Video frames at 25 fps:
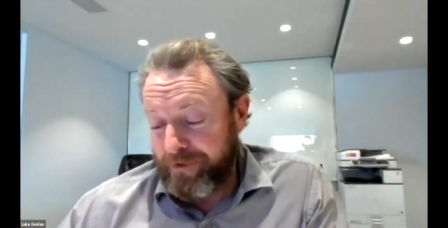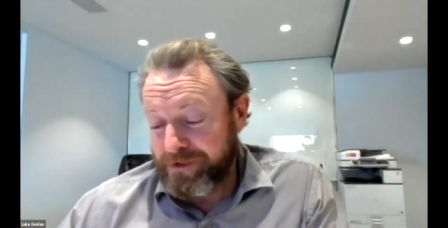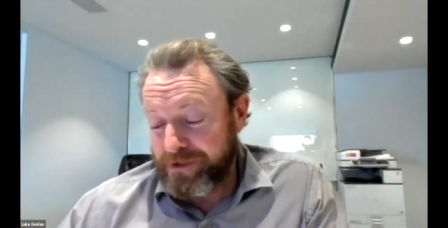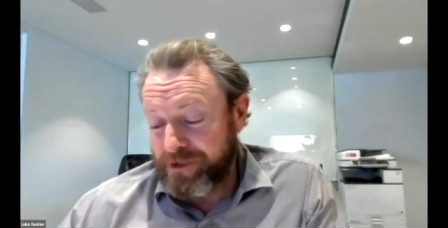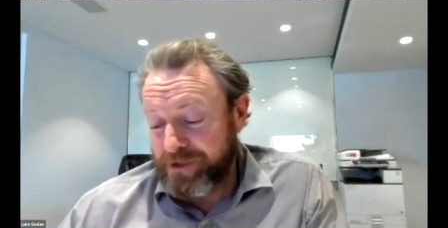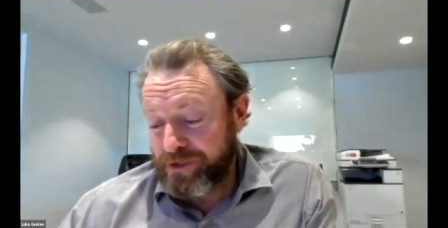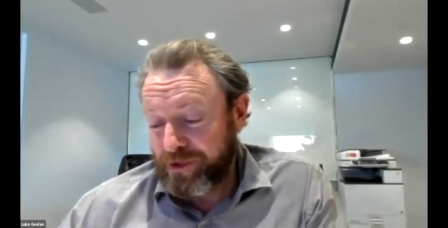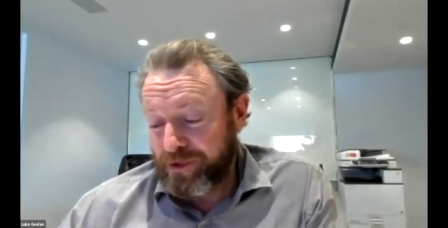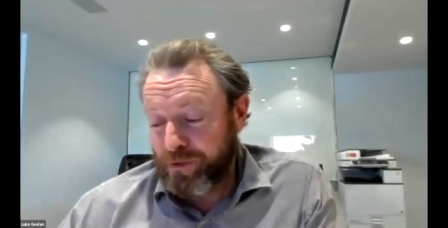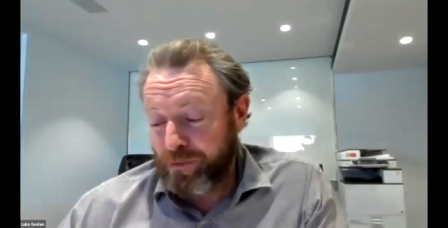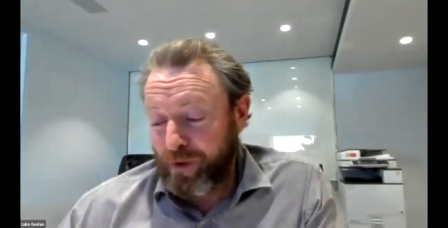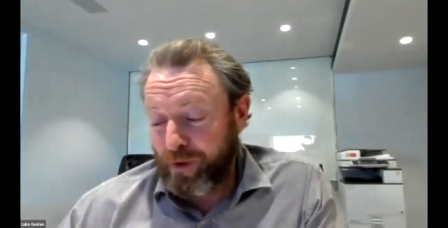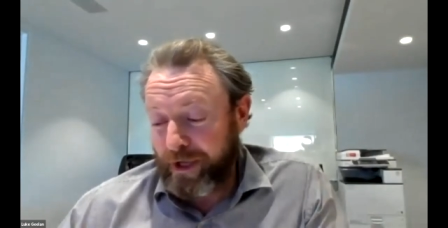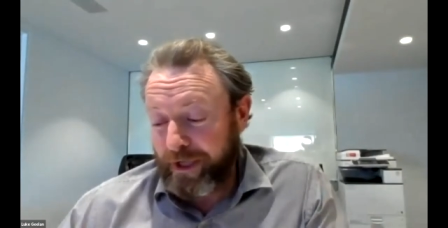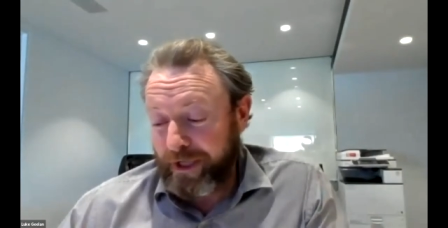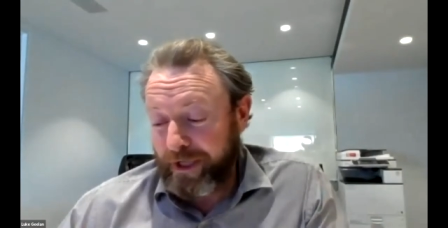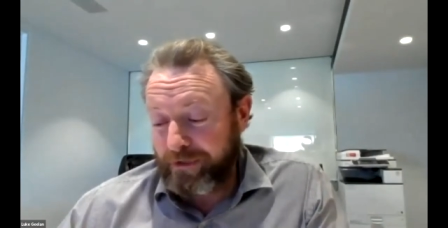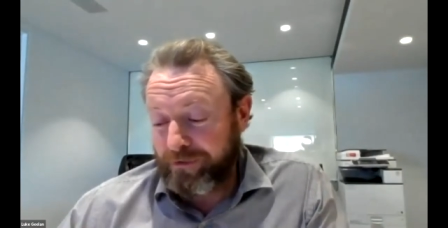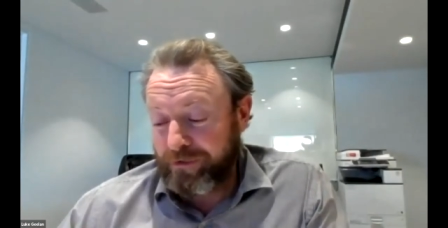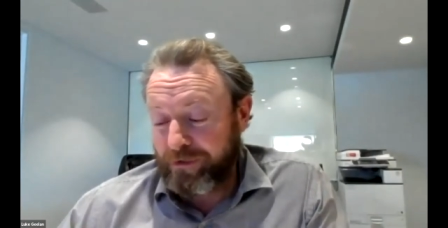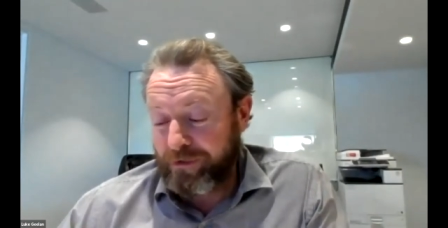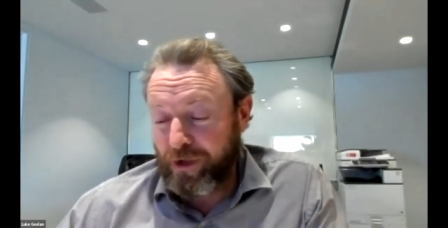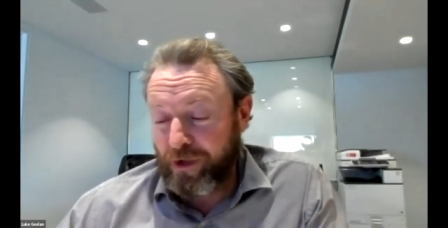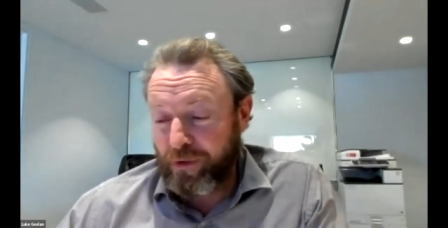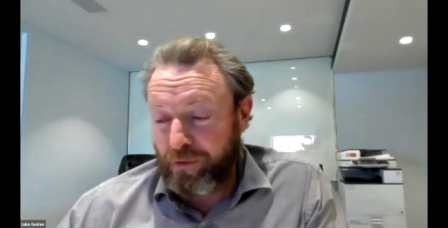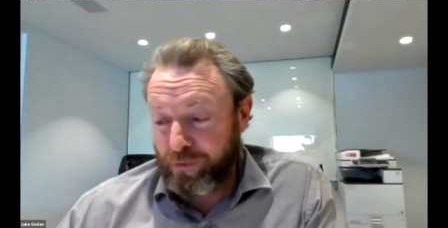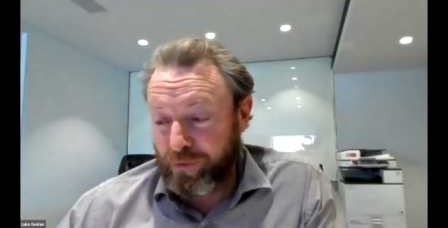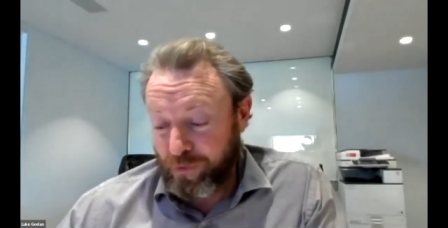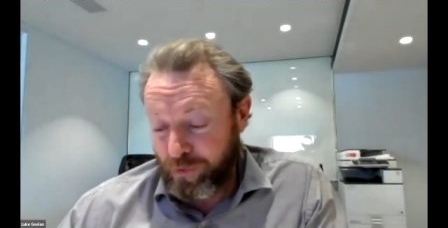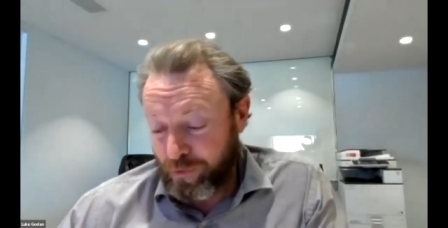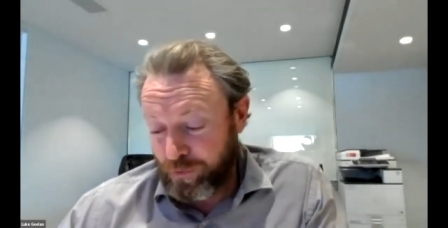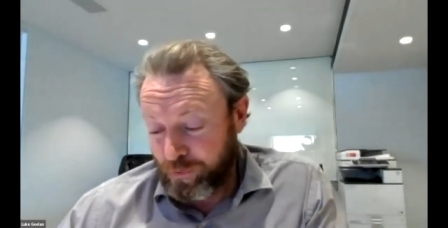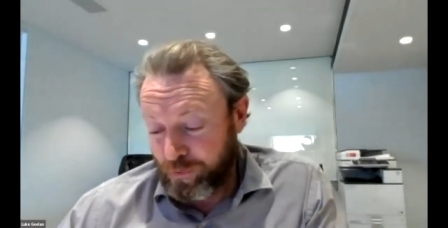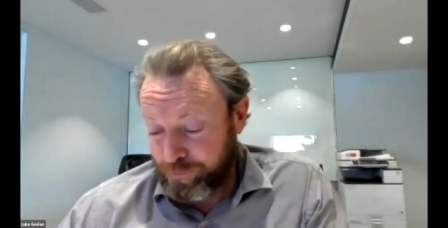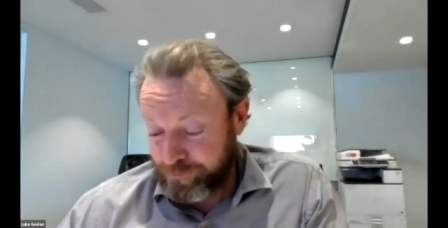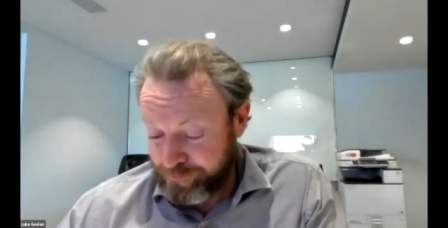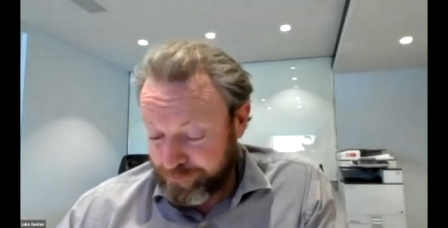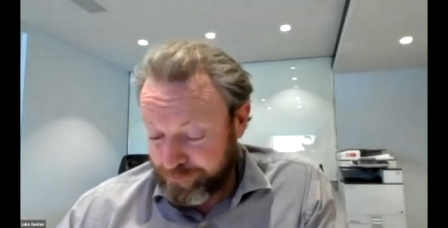this is a good way to get to know
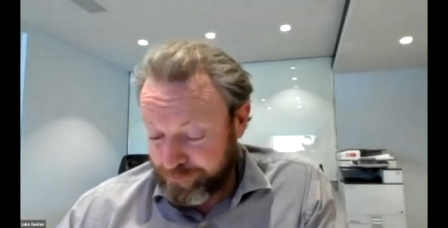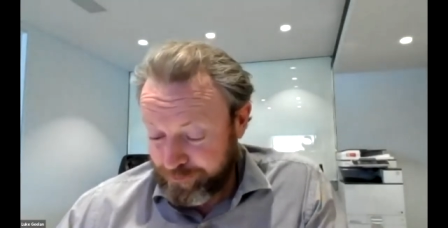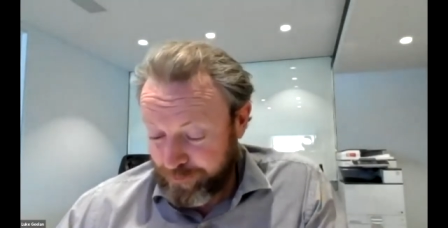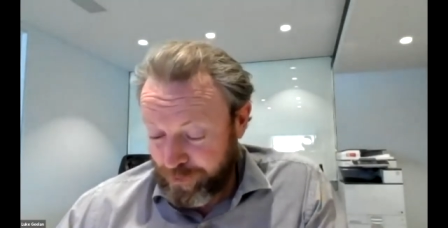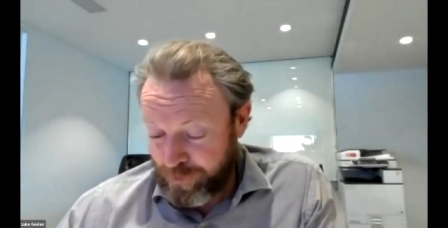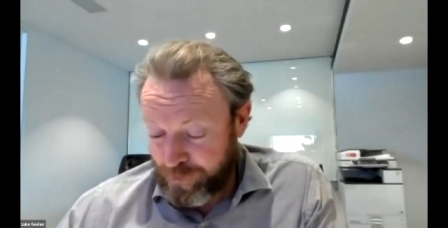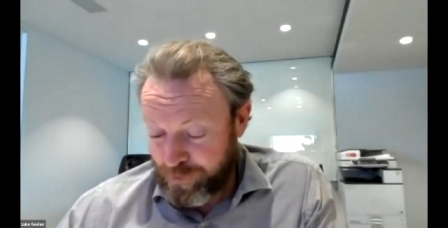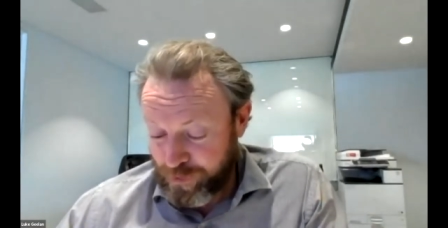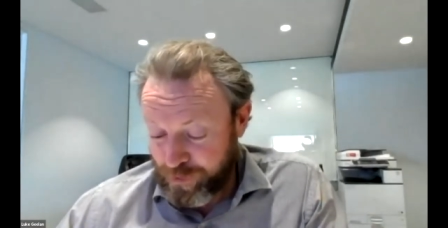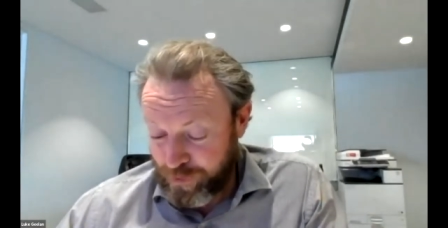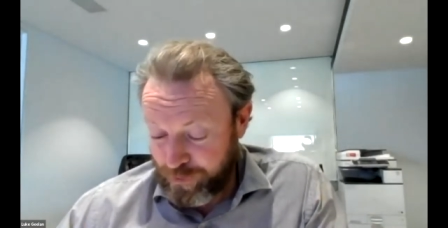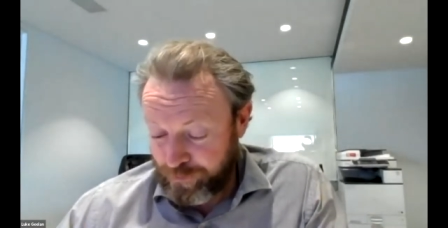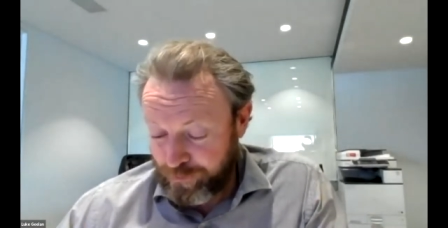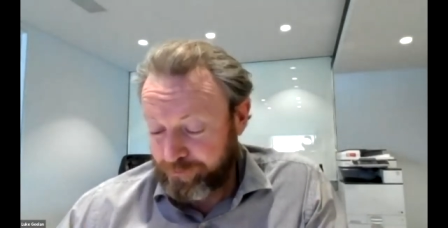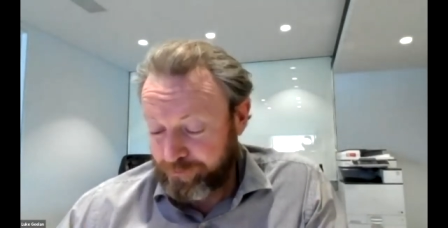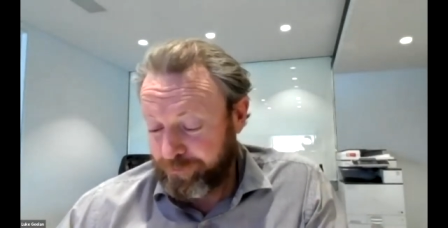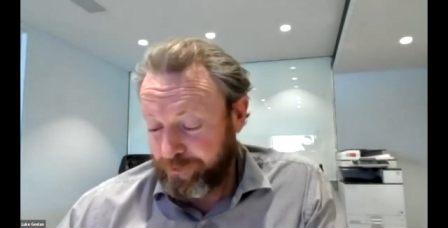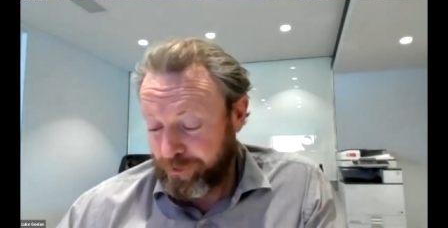who's who.